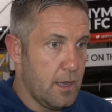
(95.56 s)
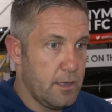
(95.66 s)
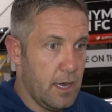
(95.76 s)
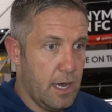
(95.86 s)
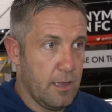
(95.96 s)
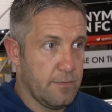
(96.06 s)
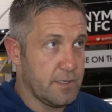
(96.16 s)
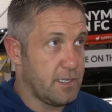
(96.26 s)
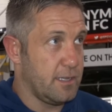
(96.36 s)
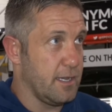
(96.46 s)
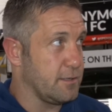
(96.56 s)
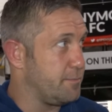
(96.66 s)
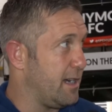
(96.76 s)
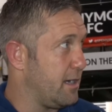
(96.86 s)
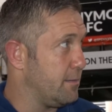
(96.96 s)
Yeah, obviously that's
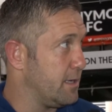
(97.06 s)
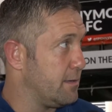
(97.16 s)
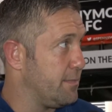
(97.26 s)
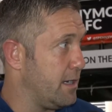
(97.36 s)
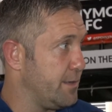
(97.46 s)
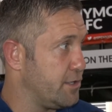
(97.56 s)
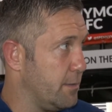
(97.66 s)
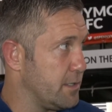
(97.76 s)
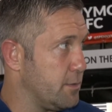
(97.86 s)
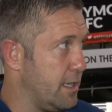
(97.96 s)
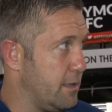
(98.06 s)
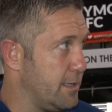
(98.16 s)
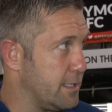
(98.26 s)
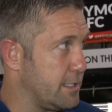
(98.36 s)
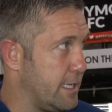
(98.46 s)
part of my job as well.
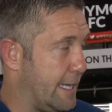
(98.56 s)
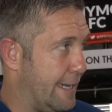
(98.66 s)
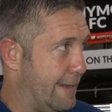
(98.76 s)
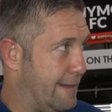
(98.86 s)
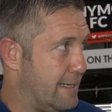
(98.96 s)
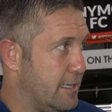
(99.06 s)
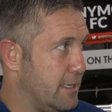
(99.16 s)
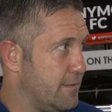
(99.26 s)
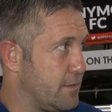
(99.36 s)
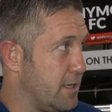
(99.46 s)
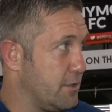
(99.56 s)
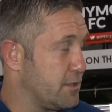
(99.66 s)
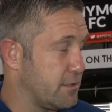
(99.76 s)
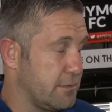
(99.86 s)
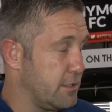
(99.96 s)
It
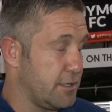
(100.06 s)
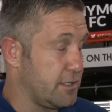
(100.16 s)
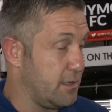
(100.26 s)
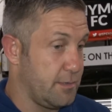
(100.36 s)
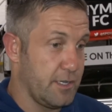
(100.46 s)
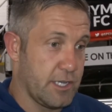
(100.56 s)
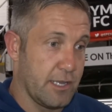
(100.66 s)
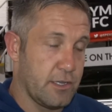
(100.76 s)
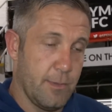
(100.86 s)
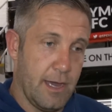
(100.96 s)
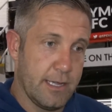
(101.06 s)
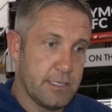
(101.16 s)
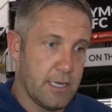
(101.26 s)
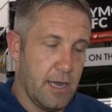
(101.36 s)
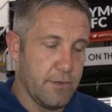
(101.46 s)
just seemed to be attracted to my head
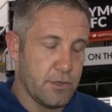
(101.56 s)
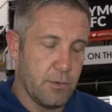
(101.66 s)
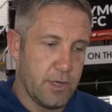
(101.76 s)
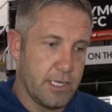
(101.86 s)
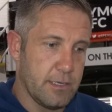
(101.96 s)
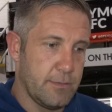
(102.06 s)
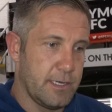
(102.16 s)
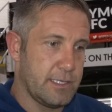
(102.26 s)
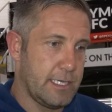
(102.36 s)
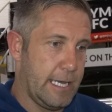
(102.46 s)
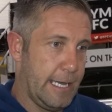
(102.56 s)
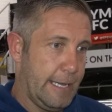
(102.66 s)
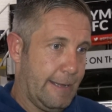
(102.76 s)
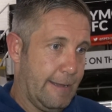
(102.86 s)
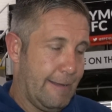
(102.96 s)
tonight for some reason, but
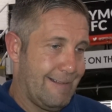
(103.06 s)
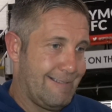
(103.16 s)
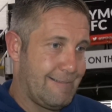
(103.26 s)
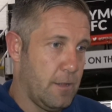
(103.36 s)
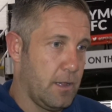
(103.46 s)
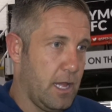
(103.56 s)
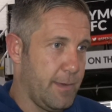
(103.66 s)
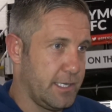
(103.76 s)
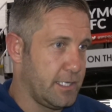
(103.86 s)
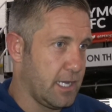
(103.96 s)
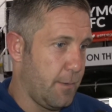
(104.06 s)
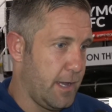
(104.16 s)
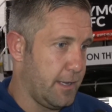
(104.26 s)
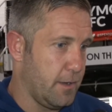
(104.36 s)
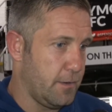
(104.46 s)
luckily I managed to get my
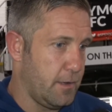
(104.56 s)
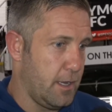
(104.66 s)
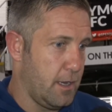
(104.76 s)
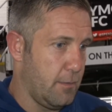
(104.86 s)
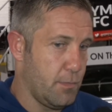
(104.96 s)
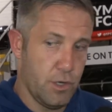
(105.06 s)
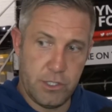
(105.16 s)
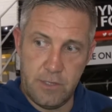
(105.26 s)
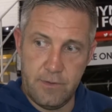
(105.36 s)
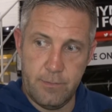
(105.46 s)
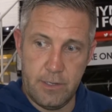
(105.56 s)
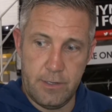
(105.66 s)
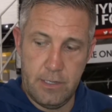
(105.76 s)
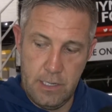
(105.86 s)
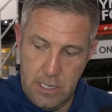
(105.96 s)
head on most of them and
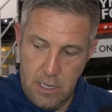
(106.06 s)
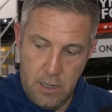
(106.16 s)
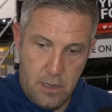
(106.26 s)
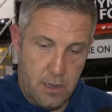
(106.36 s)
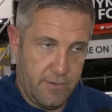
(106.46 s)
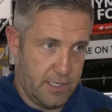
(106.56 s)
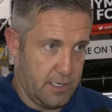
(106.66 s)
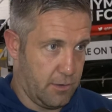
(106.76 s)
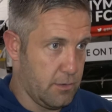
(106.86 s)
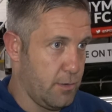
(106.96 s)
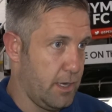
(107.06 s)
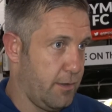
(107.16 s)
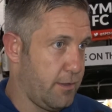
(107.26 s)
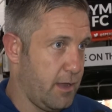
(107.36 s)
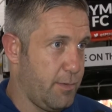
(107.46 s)
obviously come away with
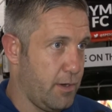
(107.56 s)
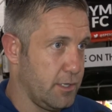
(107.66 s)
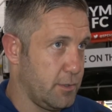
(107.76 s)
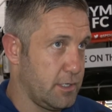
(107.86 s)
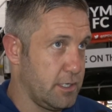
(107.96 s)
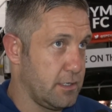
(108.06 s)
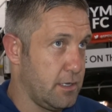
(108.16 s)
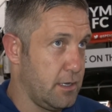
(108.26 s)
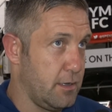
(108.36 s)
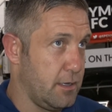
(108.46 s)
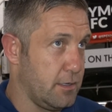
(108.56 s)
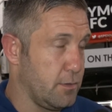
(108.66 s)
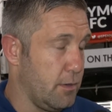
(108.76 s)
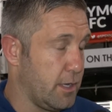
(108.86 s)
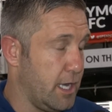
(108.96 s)
3 points, which is
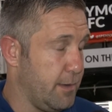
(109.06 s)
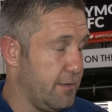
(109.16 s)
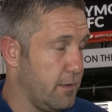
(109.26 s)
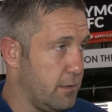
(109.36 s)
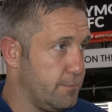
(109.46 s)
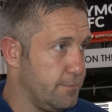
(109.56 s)
what we came here for.